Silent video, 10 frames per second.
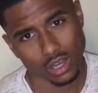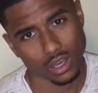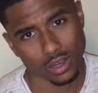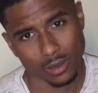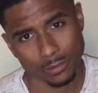
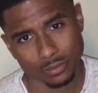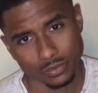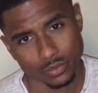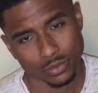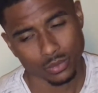Um,
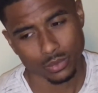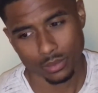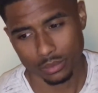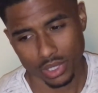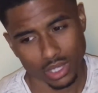
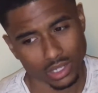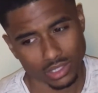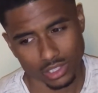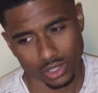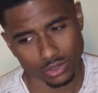but
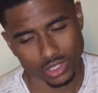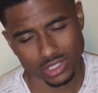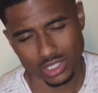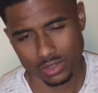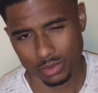you know,
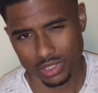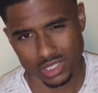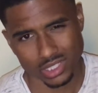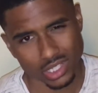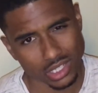this has been
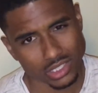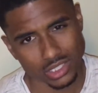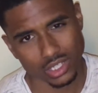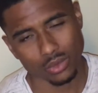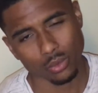such
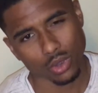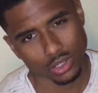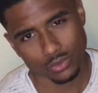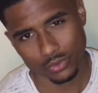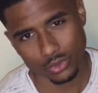a
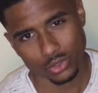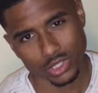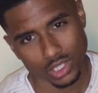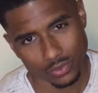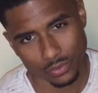wonderful
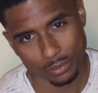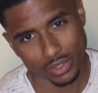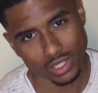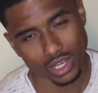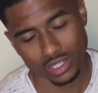year for
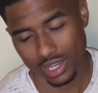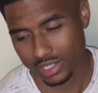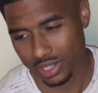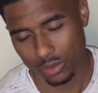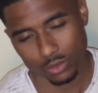me. I
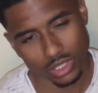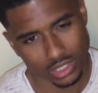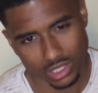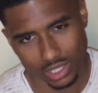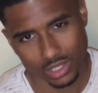really
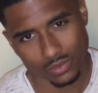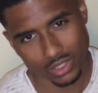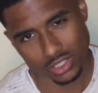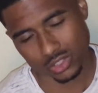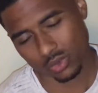can't even
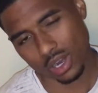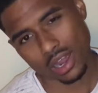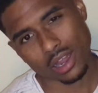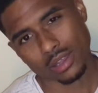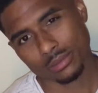
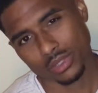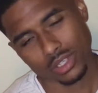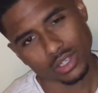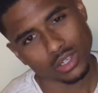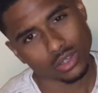describe
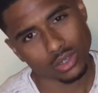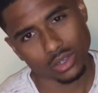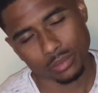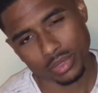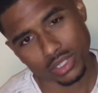
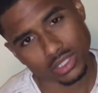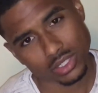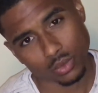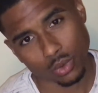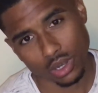or put
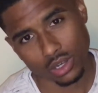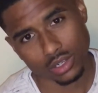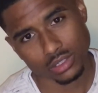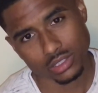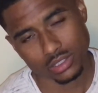into
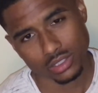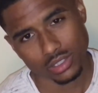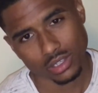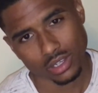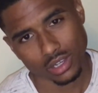words
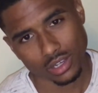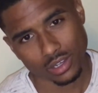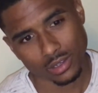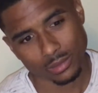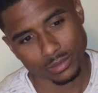
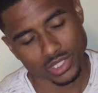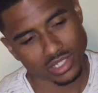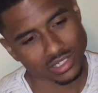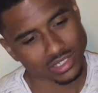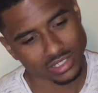
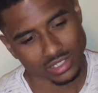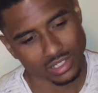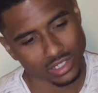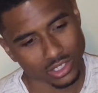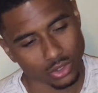just
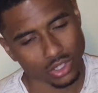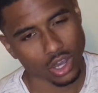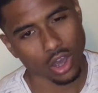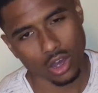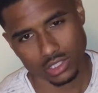you know the
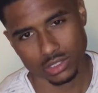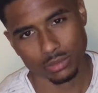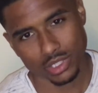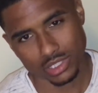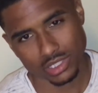
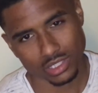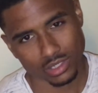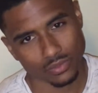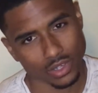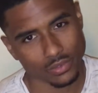awesomeness
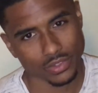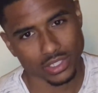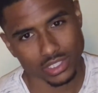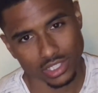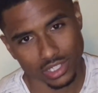of
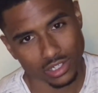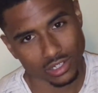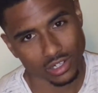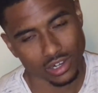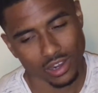this
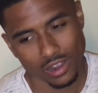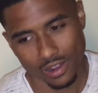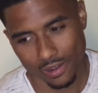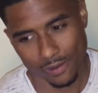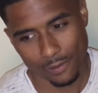year.
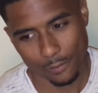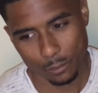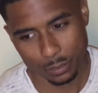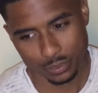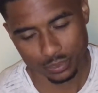Um,